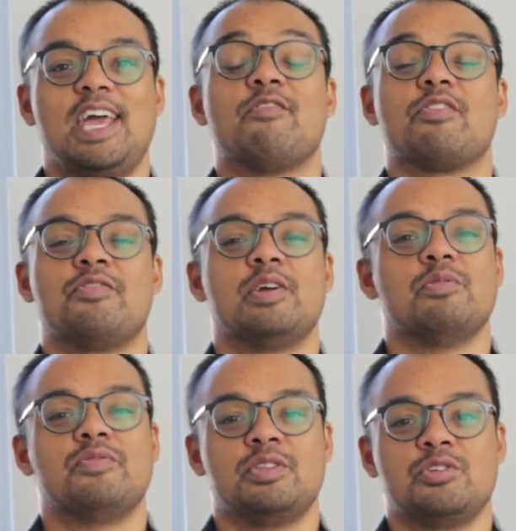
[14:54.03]
everything
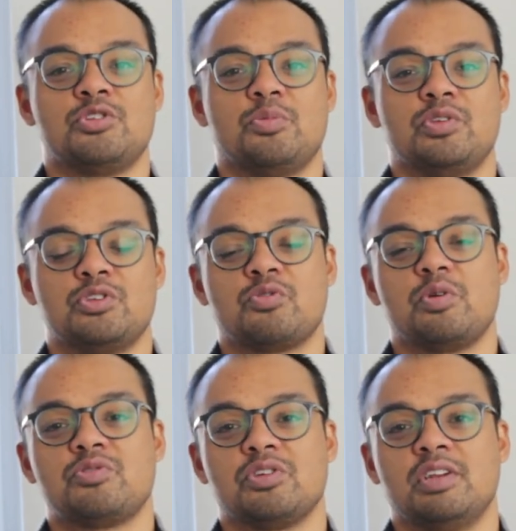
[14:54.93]
within the job
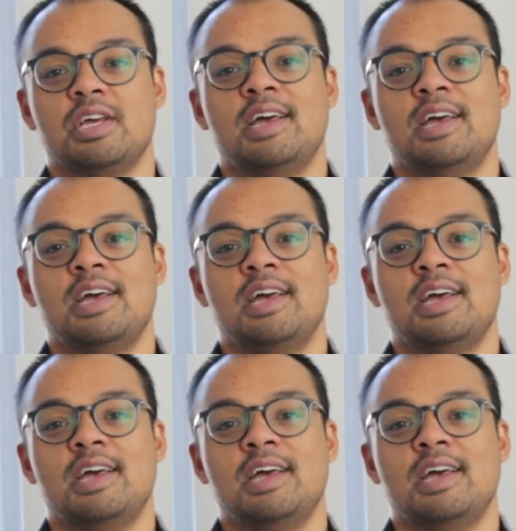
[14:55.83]
description.